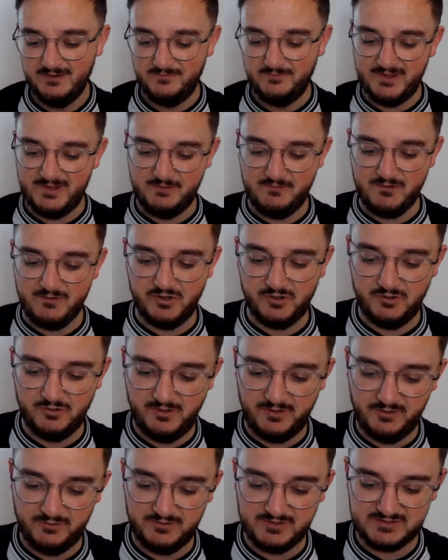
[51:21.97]
But there we
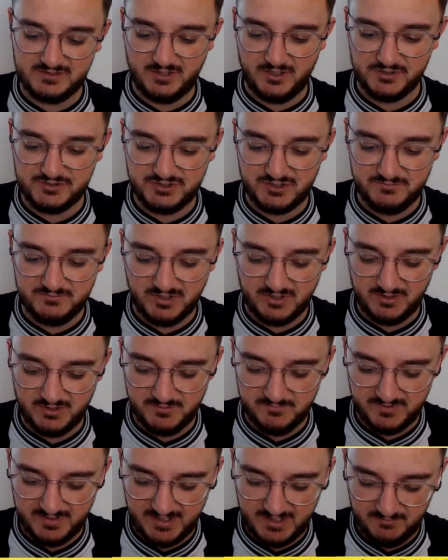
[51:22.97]
go. I know there's a lot of doom and
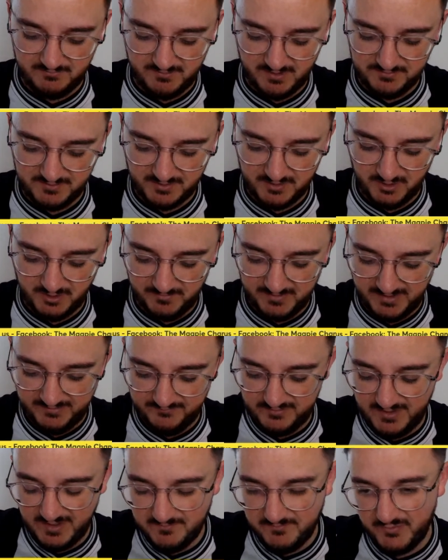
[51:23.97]
gloom tonight. We're out the cup and
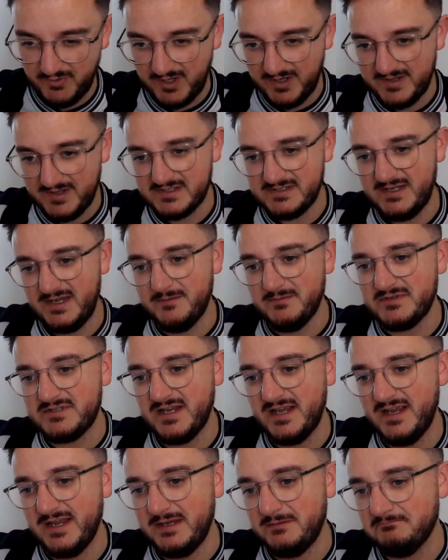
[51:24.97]
everything. But at the same
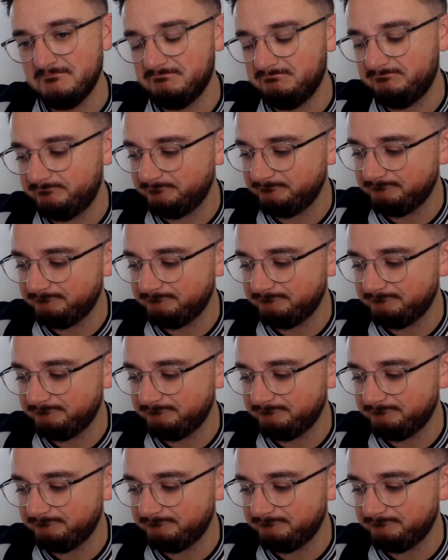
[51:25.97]
time,